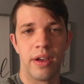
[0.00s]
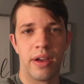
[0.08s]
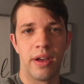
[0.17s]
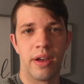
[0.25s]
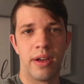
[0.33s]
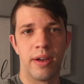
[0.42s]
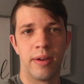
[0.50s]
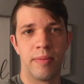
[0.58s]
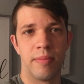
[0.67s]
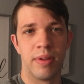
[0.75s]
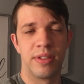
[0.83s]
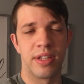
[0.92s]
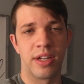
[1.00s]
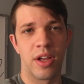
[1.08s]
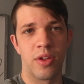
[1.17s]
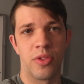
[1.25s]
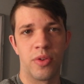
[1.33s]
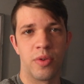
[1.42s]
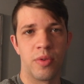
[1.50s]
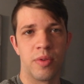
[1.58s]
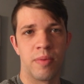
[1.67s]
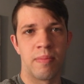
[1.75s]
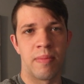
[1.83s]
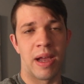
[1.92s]
Um, it's going to go through
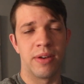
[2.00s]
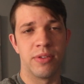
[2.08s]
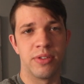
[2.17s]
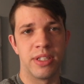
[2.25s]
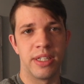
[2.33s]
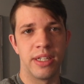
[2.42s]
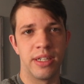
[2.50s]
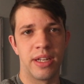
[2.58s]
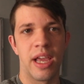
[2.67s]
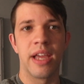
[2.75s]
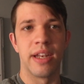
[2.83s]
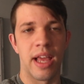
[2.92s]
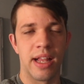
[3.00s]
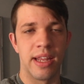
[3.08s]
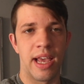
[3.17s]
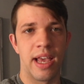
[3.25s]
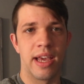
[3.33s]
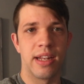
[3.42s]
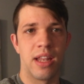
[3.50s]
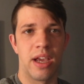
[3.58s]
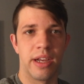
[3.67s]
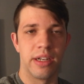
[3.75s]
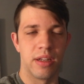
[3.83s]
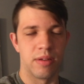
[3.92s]
the, my routine and
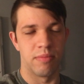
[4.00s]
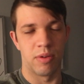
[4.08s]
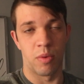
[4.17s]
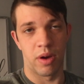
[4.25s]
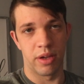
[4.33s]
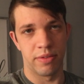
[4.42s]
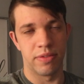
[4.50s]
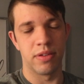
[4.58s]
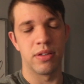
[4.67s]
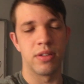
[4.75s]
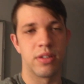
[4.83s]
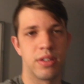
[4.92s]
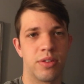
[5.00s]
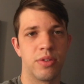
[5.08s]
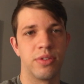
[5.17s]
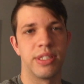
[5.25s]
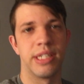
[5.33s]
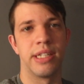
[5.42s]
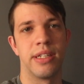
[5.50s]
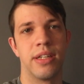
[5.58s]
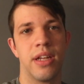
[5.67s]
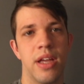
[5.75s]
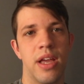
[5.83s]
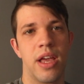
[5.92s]
Adeline, my wife, her
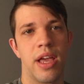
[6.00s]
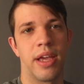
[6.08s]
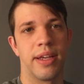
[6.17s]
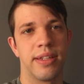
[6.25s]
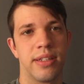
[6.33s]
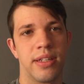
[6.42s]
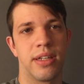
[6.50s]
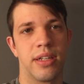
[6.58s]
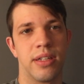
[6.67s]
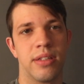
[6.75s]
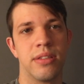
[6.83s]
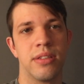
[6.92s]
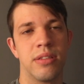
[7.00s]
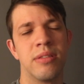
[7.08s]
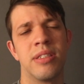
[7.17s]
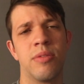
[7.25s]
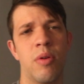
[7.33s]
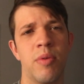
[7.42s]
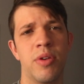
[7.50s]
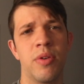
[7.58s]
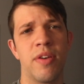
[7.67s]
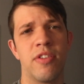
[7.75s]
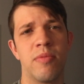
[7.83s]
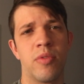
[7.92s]
routine, and uh, see what we
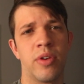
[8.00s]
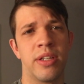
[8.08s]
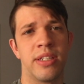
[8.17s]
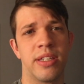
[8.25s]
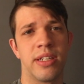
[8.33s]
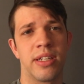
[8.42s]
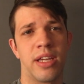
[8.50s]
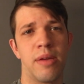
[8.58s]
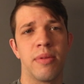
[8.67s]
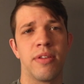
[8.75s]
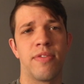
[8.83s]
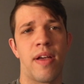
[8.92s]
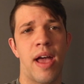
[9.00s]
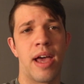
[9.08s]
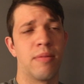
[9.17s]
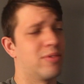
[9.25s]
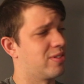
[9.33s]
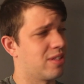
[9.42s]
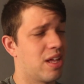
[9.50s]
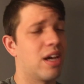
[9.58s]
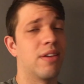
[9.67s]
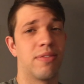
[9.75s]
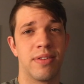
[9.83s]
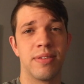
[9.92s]
do every morning to keep these animals
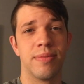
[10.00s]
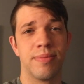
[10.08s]
alive.